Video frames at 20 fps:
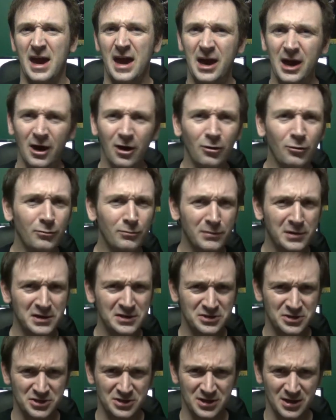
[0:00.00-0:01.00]
How
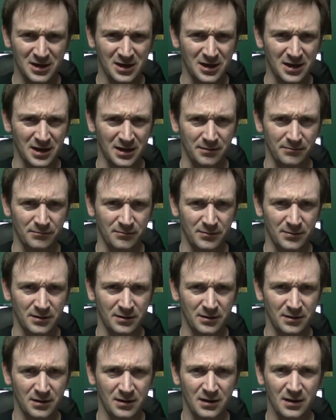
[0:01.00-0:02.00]
much time?
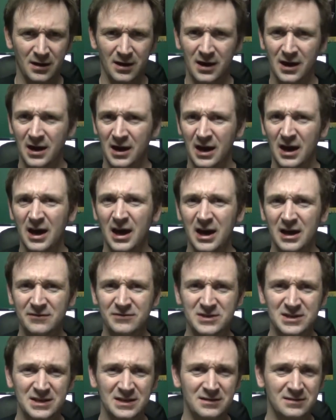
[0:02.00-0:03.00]

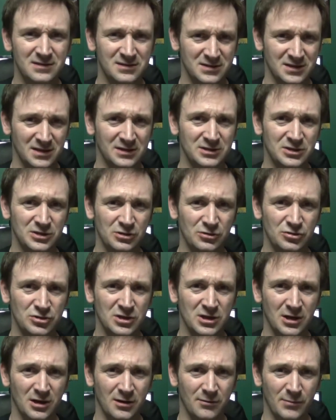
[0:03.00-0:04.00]
I've seen this excuse
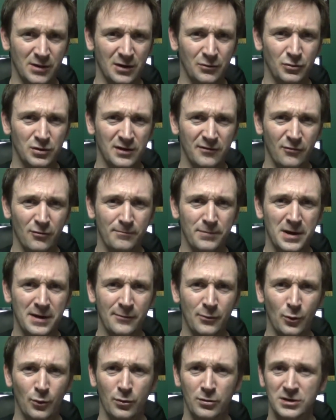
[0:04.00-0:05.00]
come up whenever
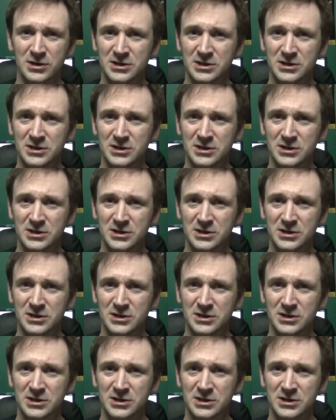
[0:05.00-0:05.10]
people were